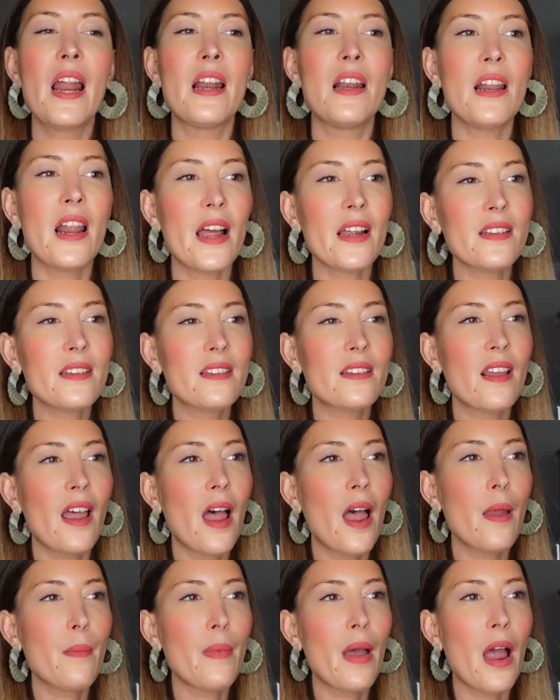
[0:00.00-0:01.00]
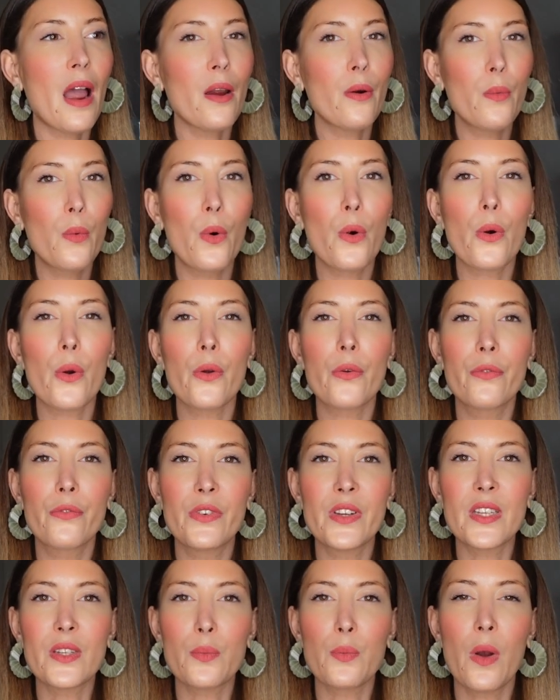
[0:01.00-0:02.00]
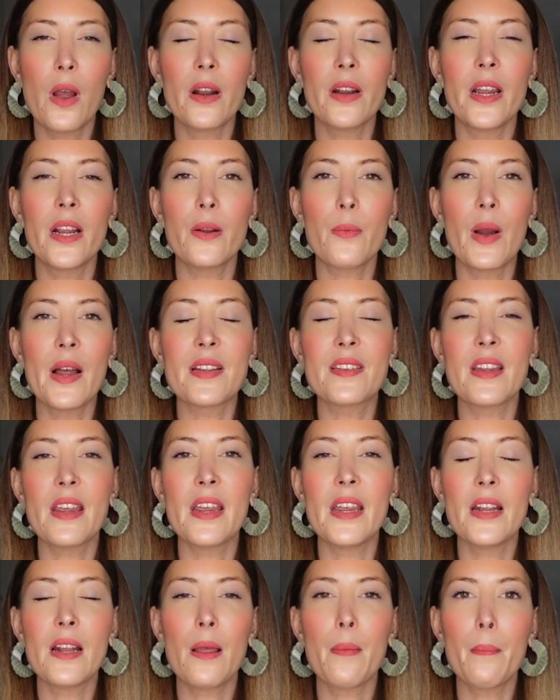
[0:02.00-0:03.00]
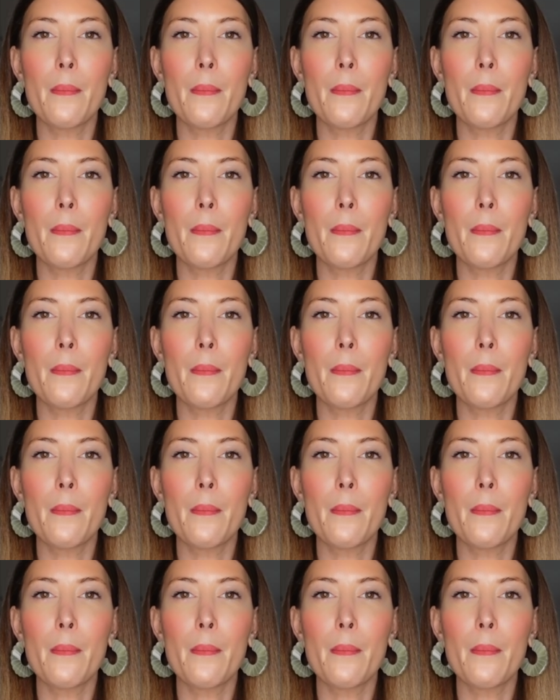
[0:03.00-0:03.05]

last time I wore this one, it was in